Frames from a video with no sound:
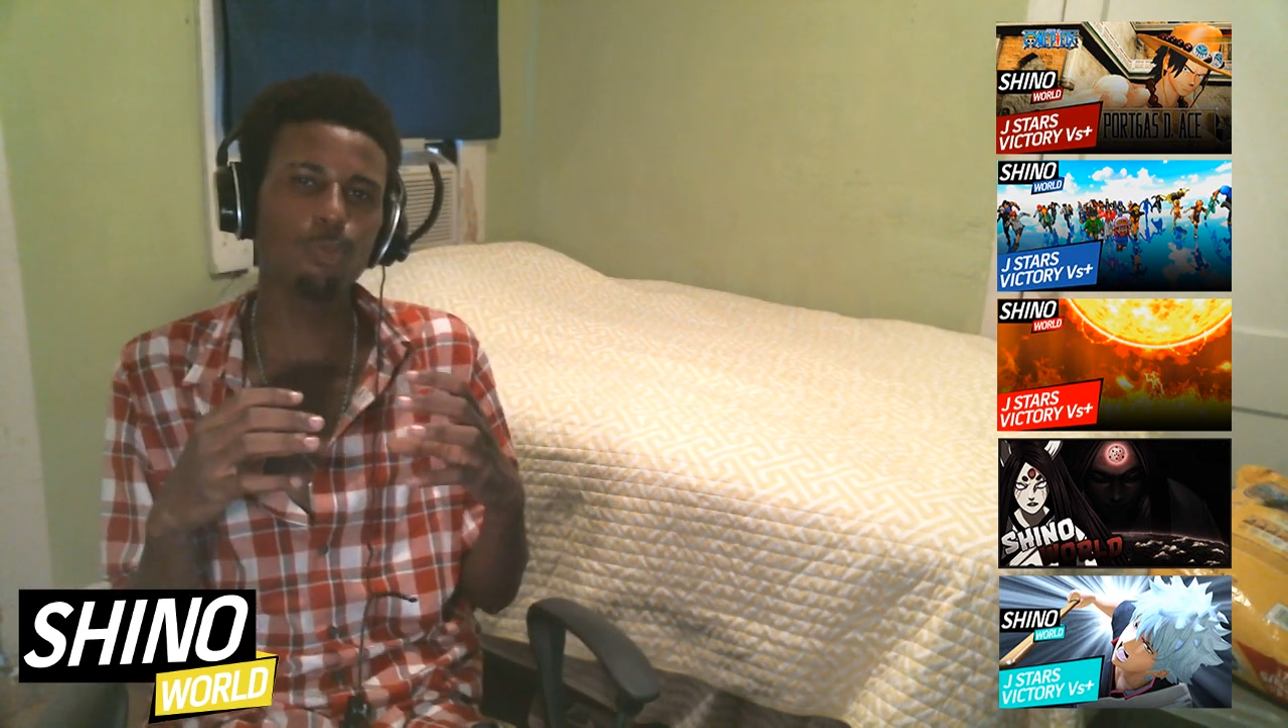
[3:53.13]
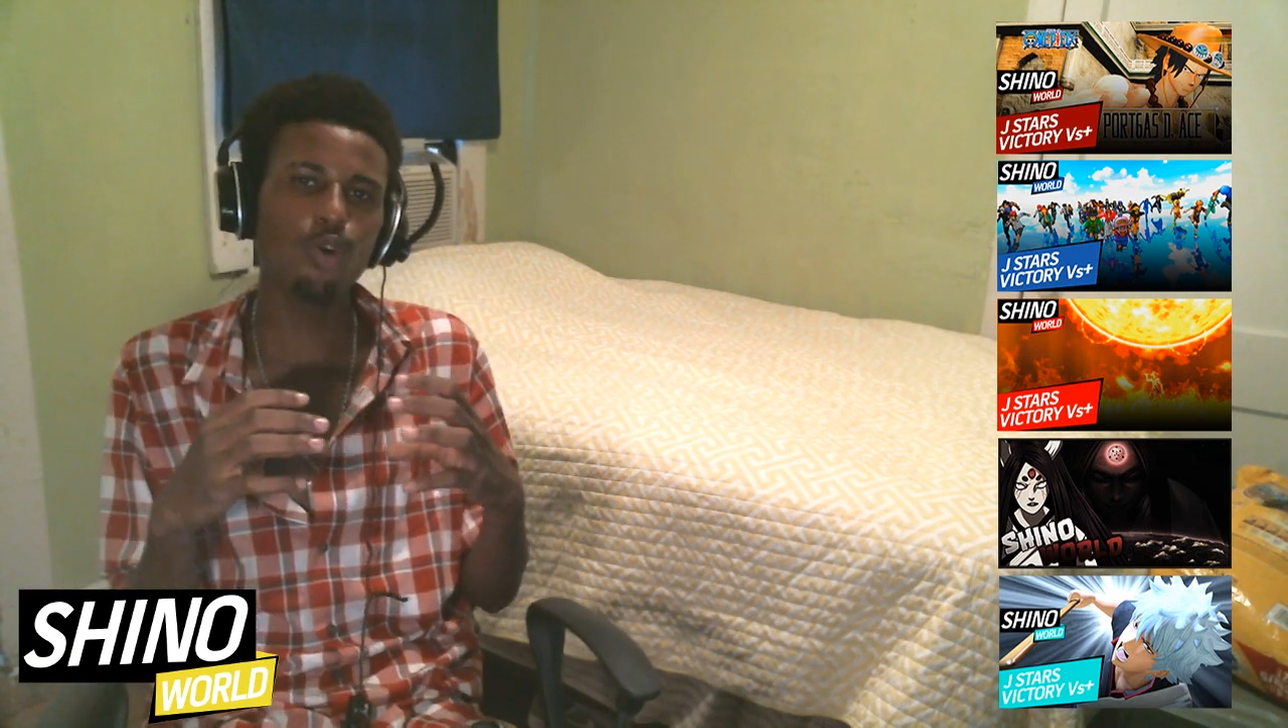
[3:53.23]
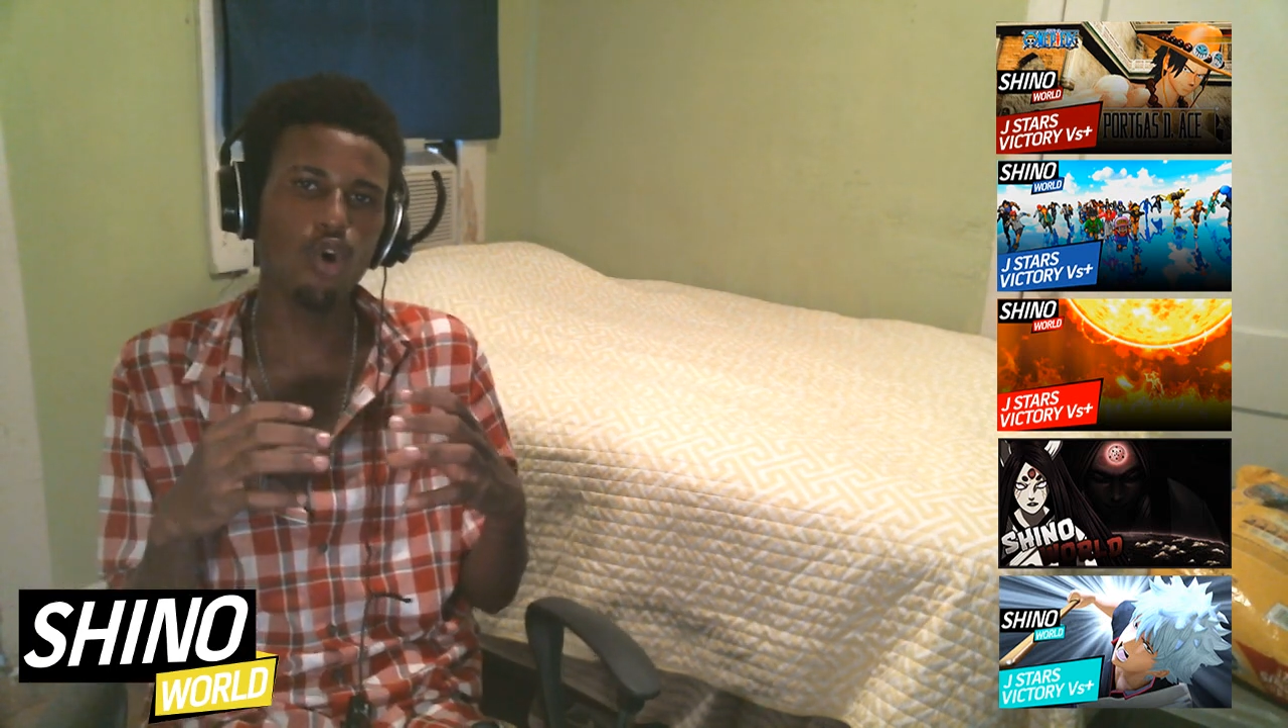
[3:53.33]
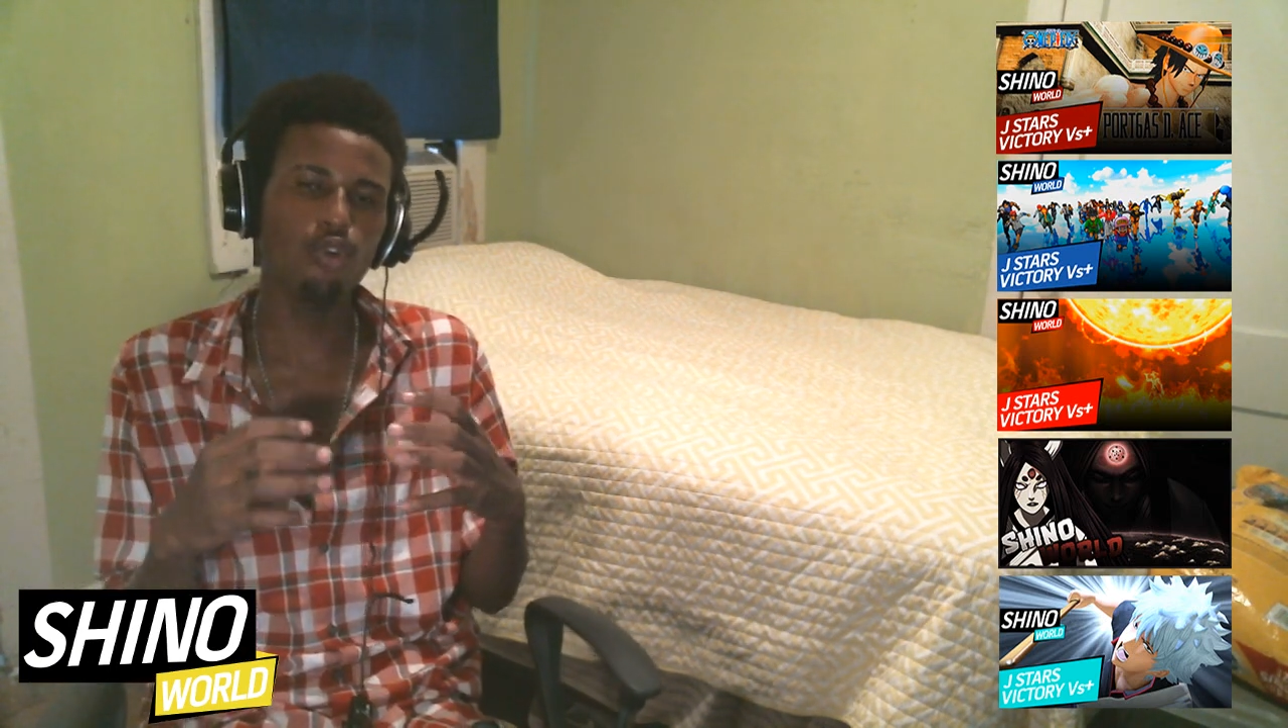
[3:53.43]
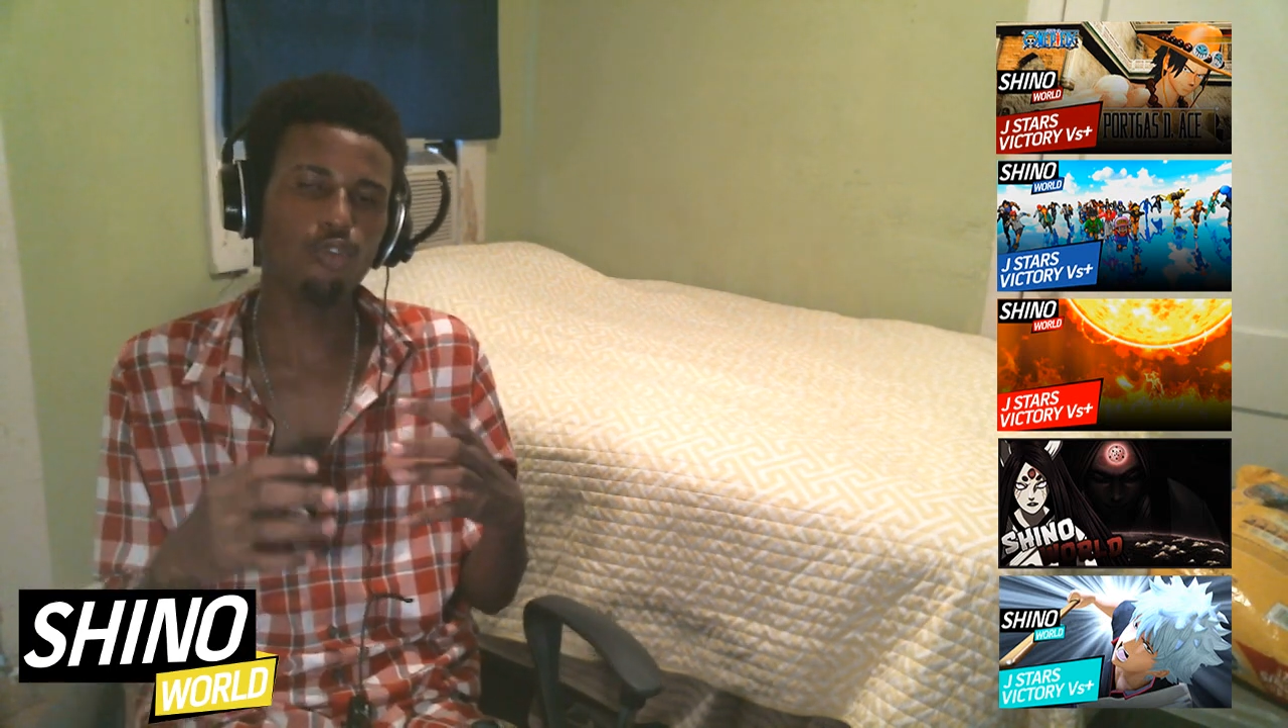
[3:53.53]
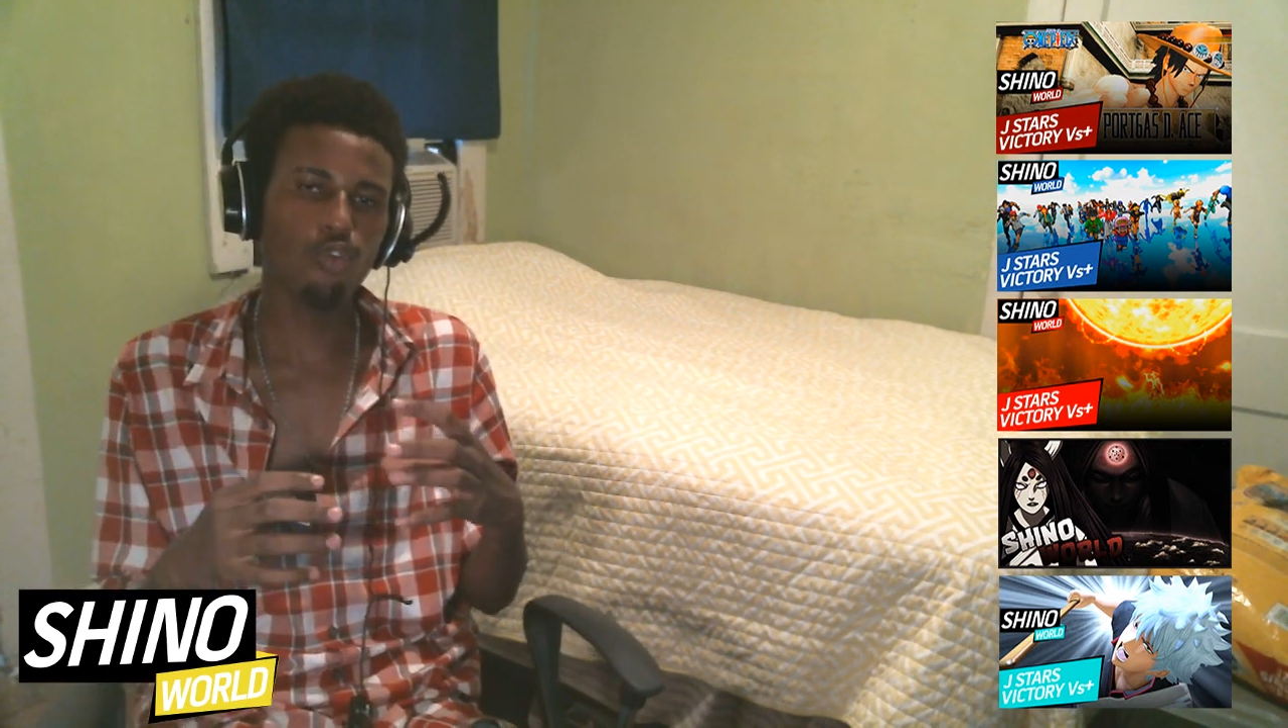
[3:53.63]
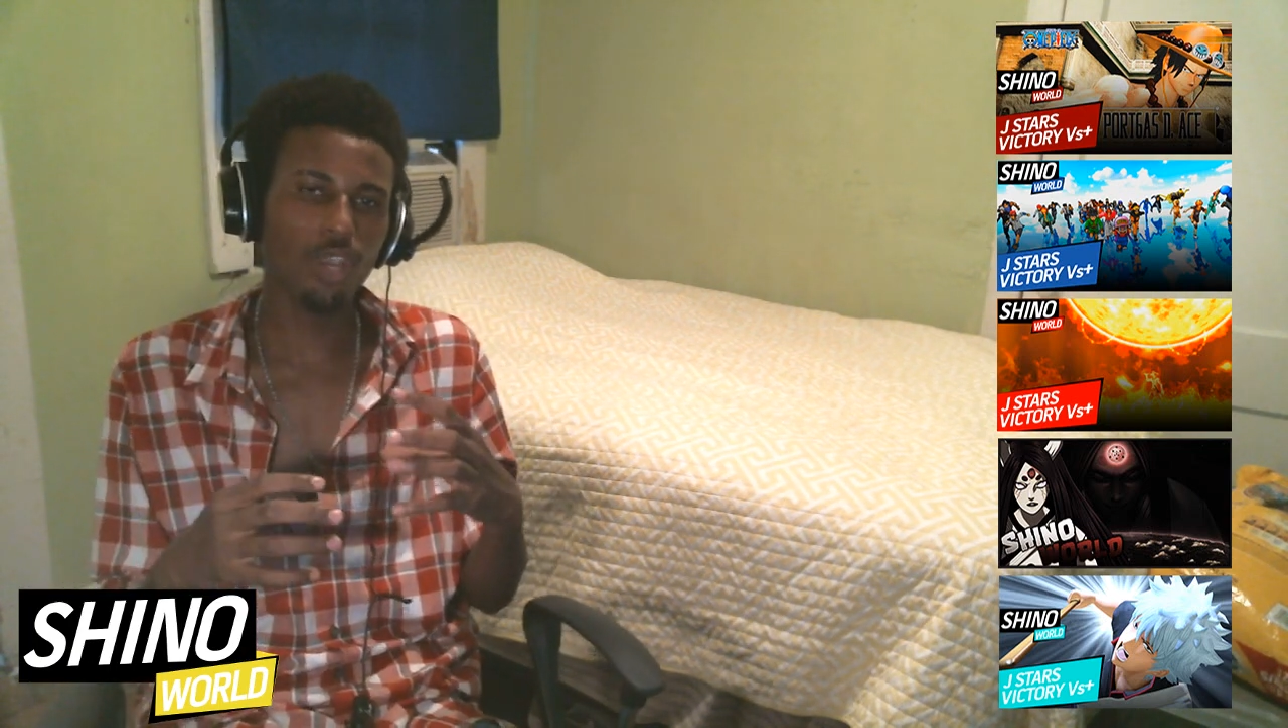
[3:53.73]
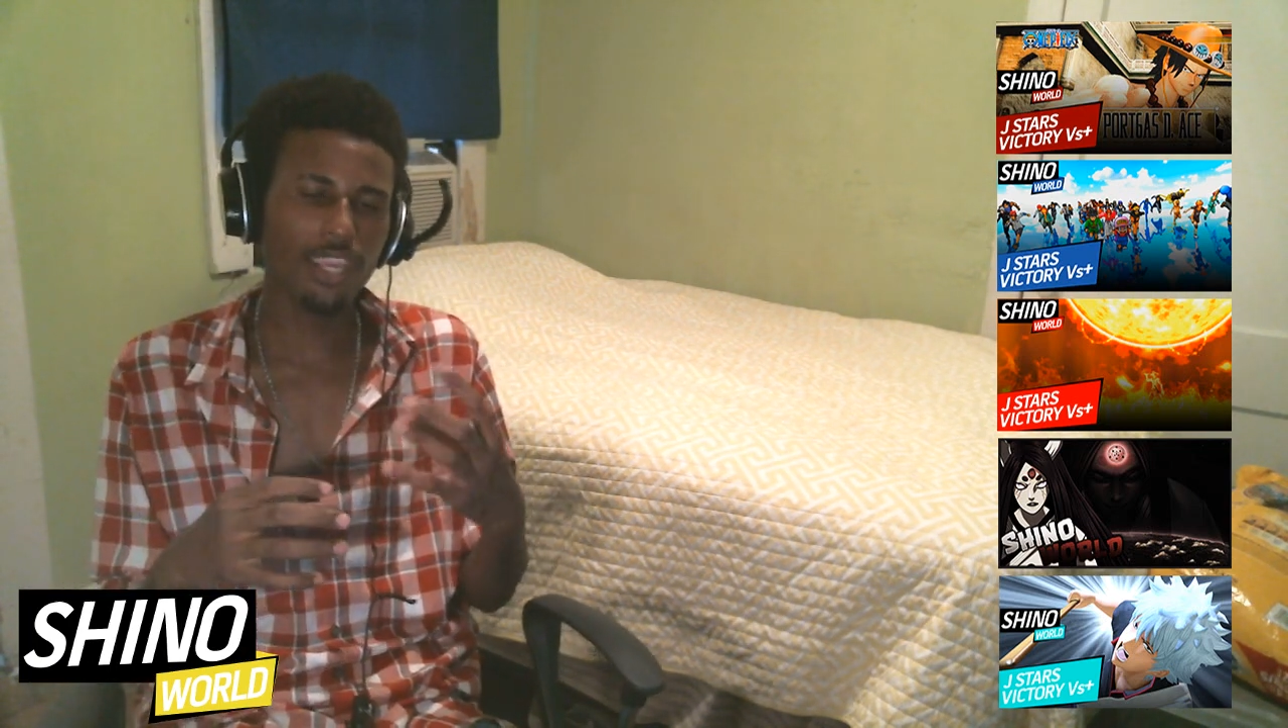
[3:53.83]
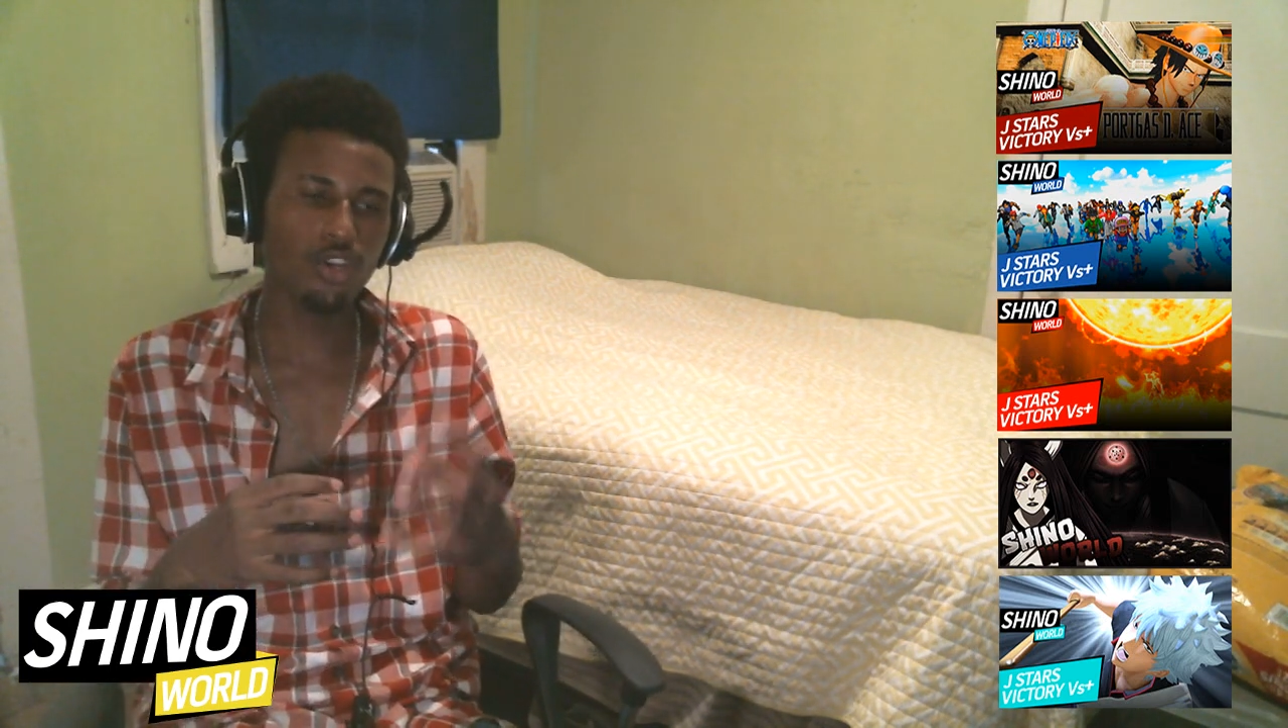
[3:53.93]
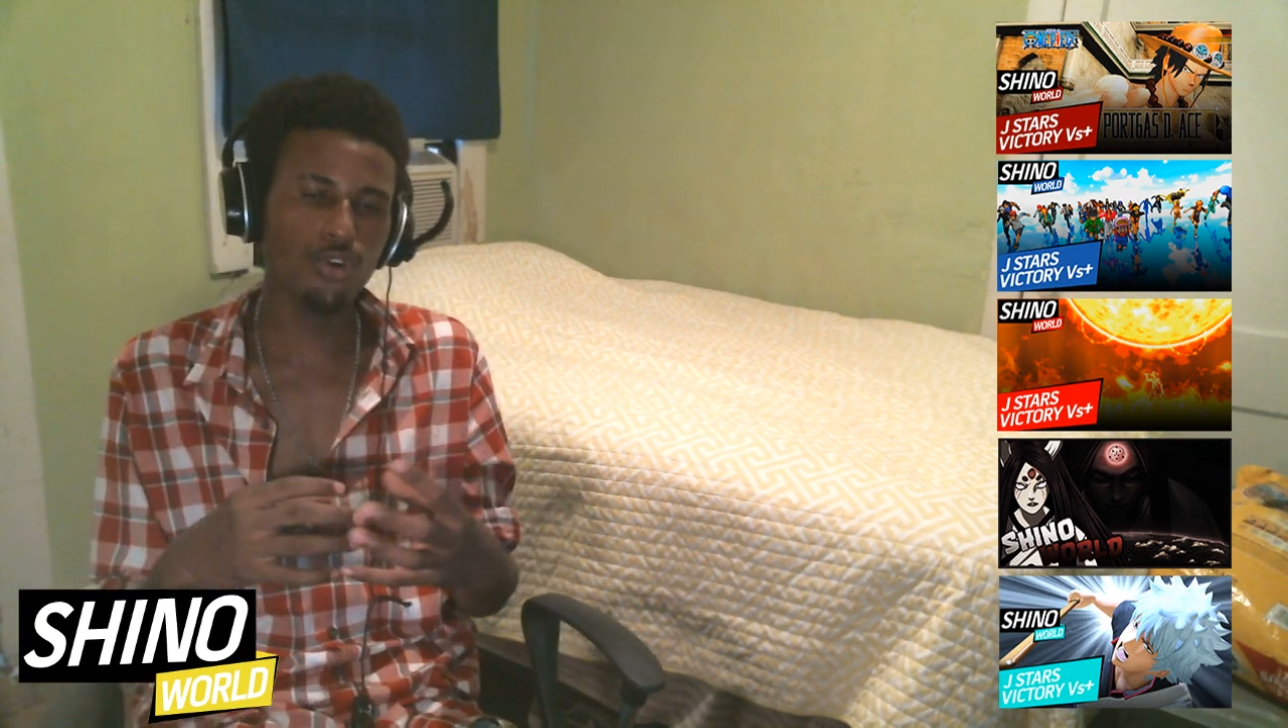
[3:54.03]
goal for like
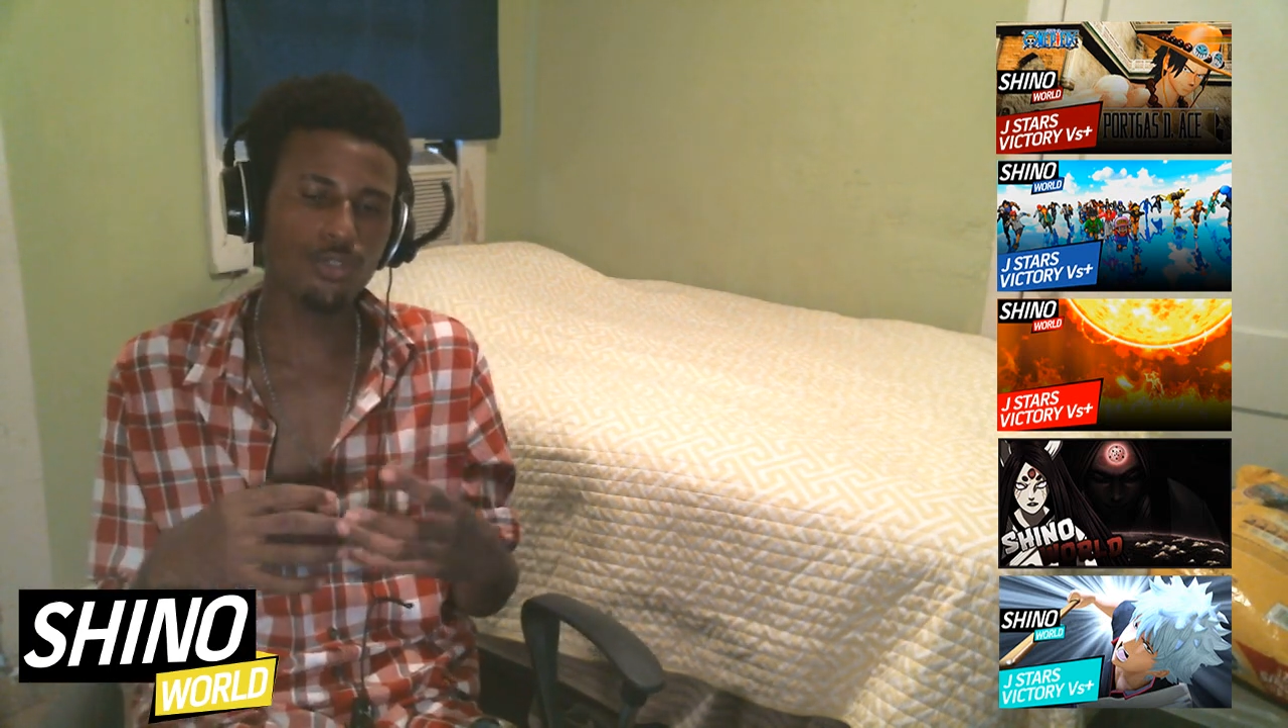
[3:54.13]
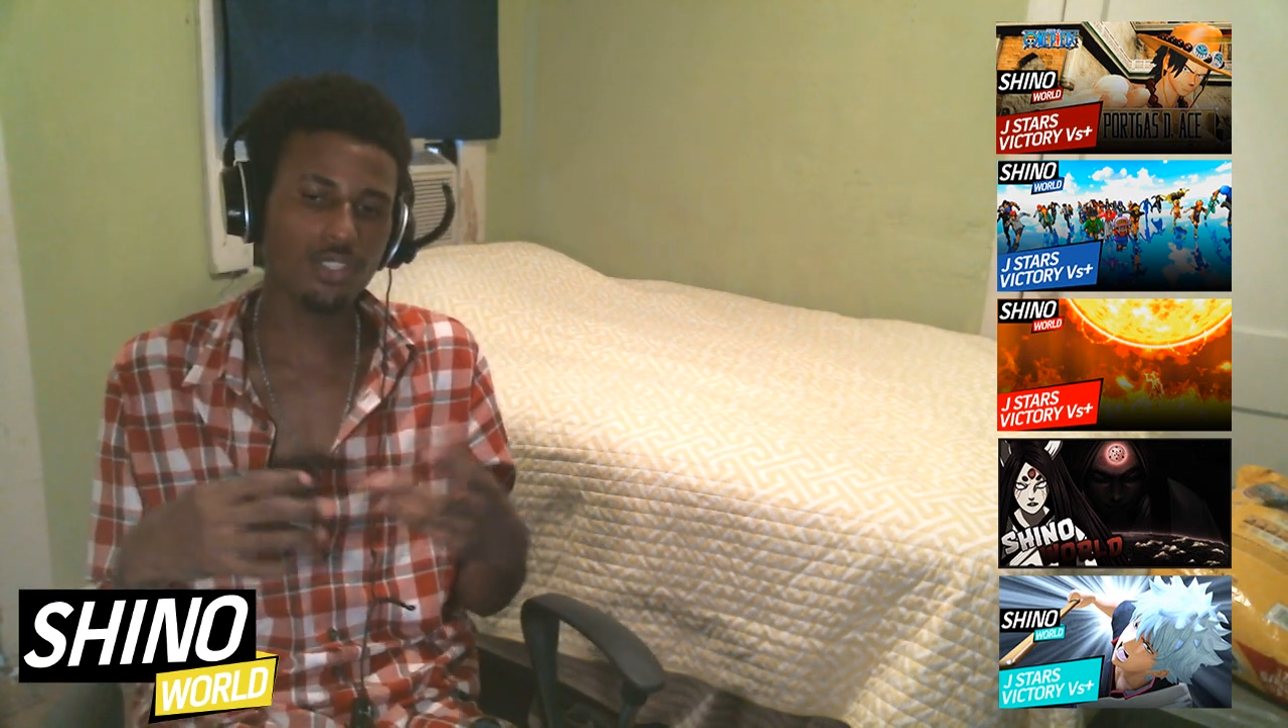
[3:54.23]
goals.